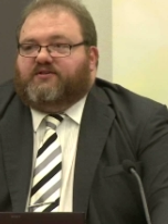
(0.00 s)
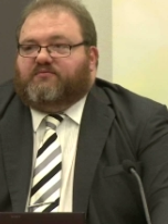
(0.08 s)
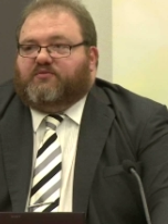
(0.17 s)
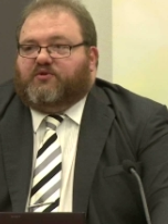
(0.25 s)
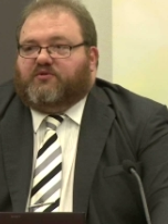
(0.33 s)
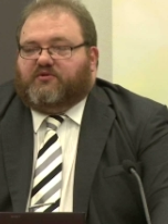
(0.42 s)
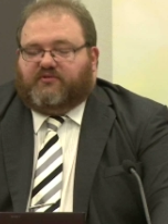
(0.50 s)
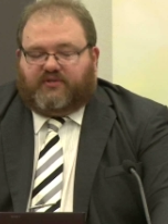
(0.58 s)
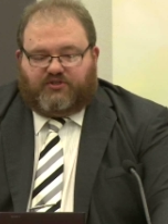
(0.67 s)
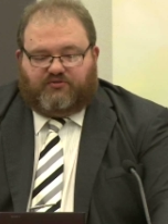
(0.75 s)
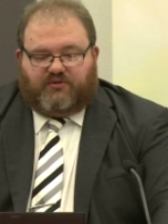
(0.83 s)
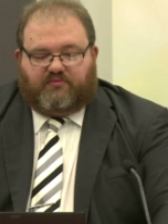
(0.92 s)
more
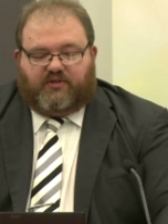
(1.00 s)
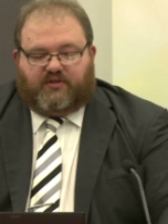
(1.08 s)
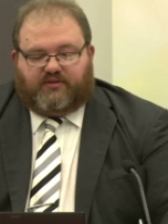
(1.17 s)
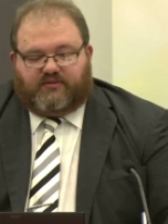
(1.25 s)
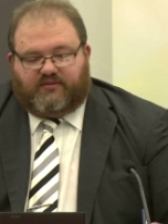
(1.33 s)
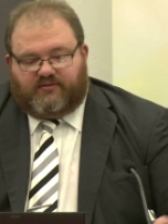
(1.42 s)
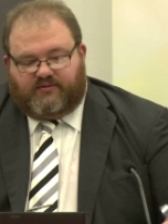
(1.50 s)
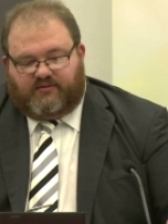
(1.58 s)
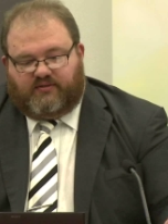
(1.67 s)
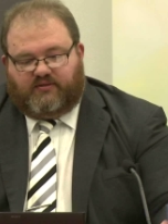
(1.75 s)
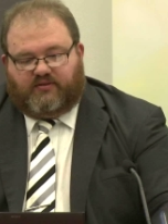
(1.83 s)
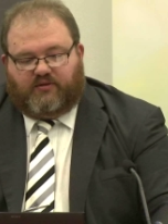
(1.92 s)
streamlined
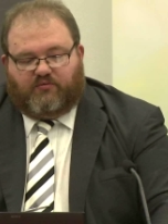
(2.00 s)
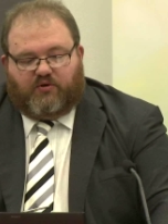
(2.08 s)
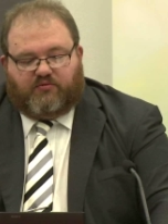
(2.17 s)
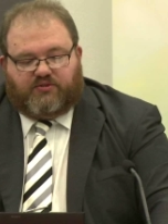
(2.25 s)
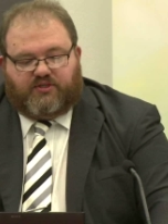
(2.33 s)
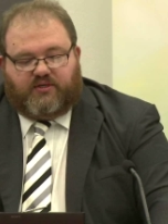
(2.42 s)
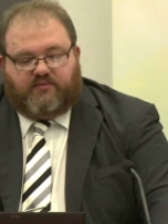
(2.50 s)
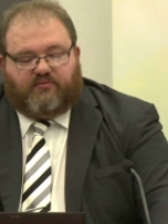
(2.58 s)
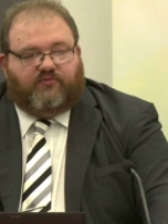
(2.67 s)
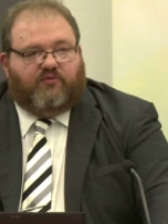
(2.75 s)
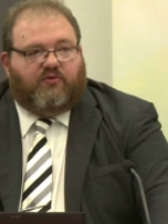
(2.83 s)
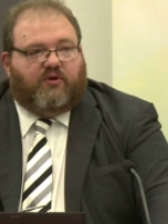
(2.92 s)
than what was there
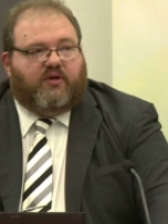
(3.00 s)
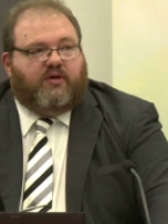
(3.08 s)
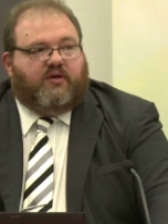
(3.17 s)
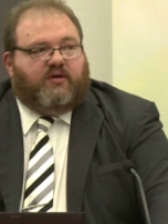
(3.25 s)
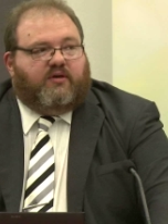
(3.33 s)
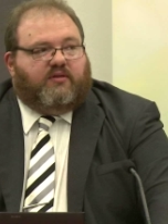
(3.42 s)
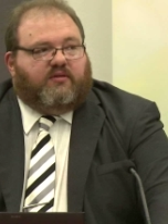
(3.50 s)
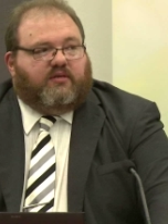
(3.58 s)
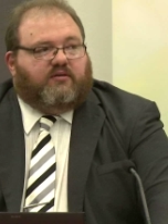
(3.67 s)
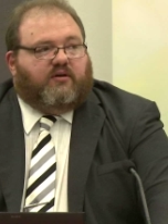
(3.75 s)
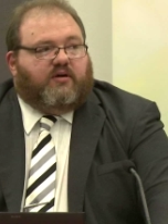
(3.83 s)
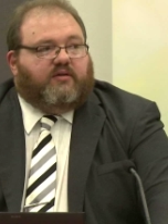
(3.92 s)
before. The
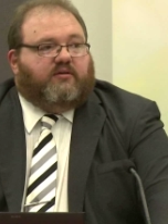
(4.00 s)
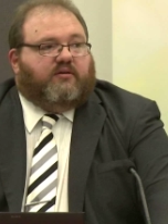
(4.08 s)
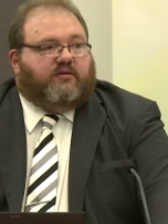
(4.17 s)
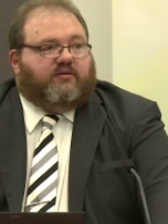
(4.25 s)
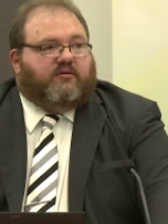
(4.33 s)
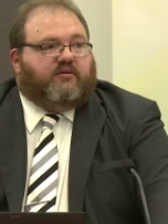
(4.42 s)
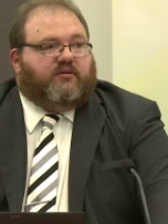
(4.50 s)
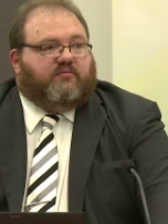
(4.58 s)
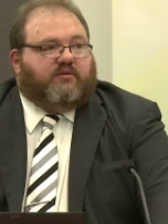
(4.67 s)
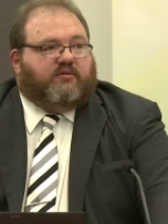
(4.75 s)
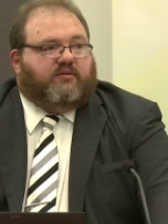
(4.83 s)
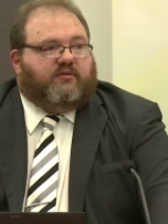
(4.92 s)
guideline
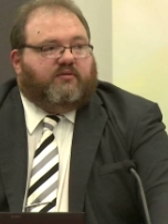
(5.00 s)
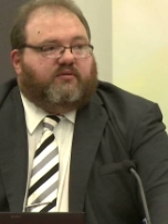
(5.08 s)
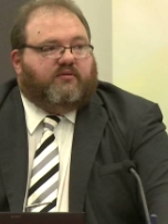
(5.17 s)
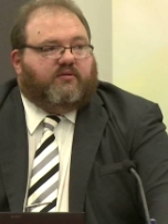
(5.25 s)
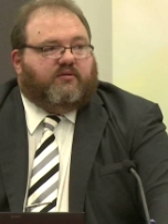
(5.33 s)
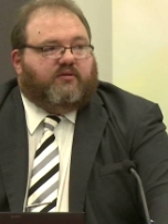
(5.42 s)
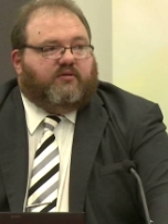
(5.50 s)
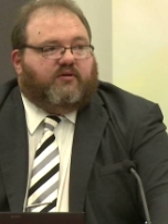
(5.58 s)
document that the